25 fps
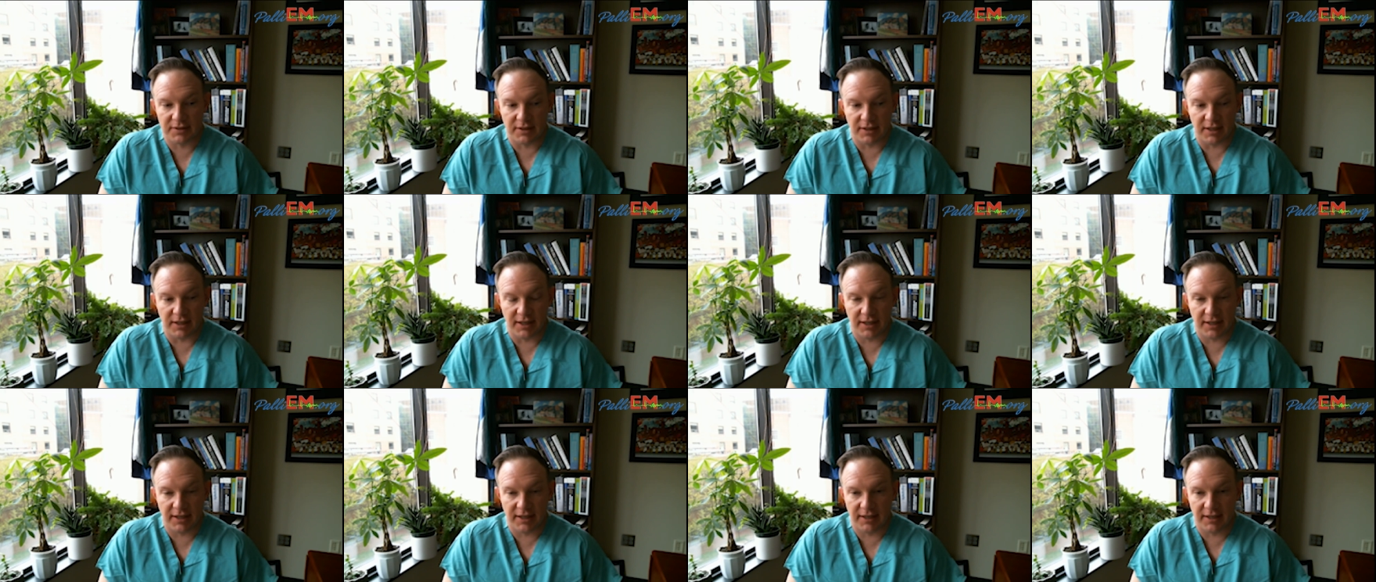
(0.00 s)

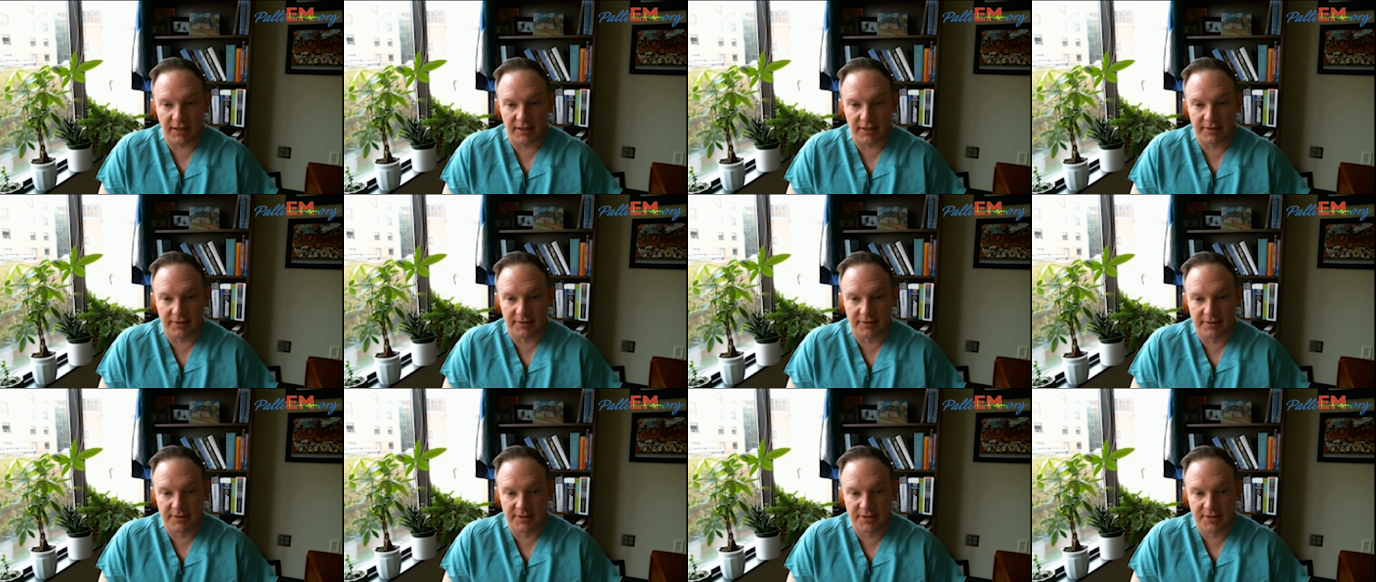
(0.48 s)

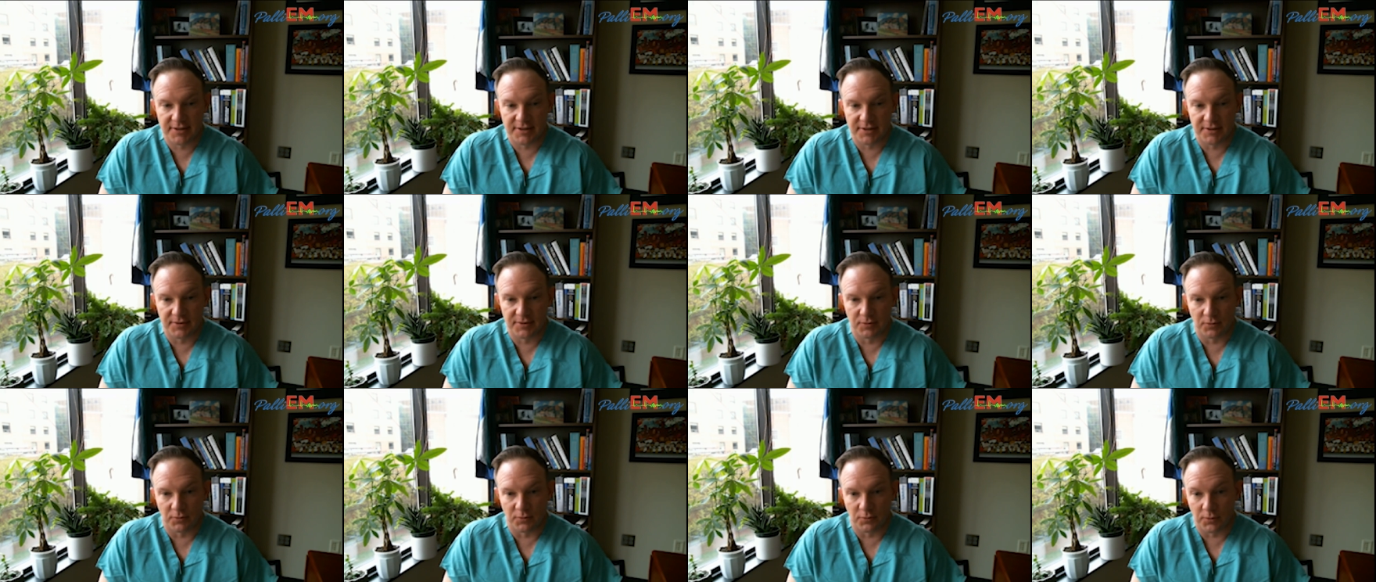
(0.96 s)
And
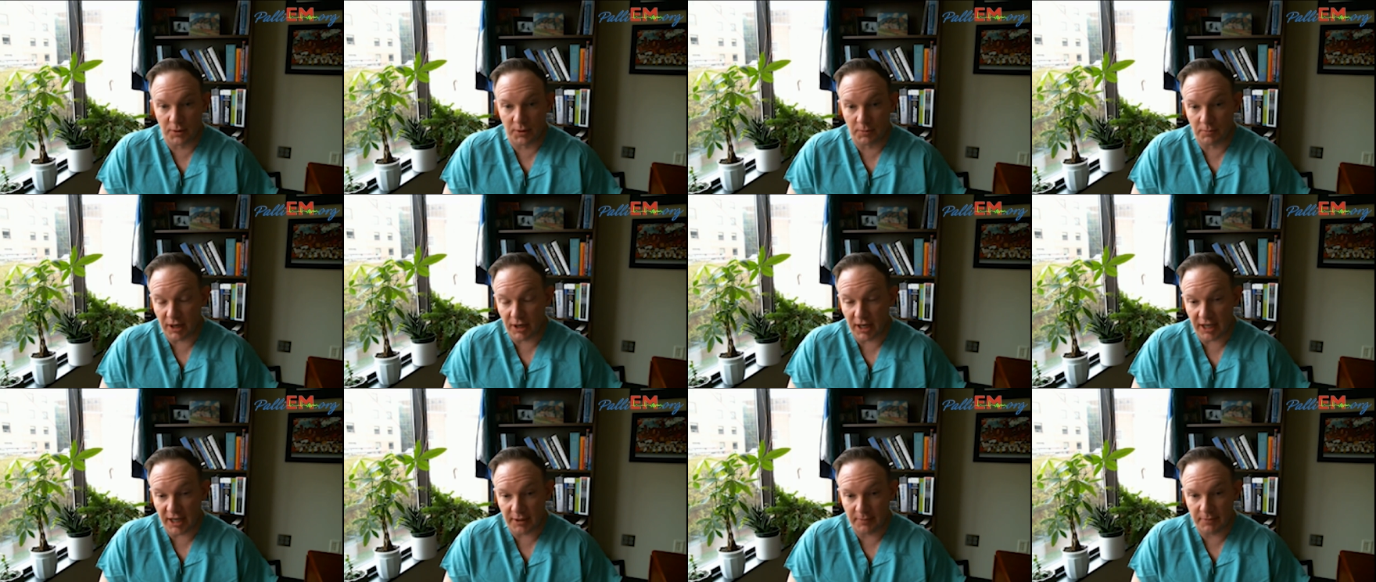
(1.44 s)
we
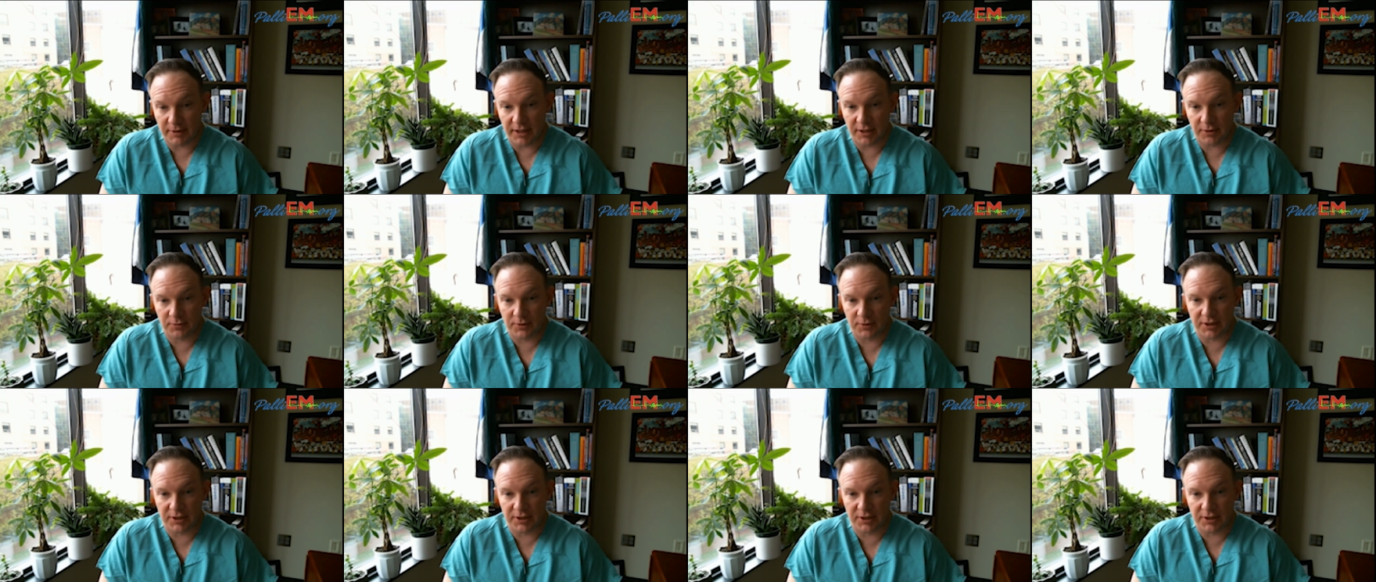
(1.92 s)
brought him in.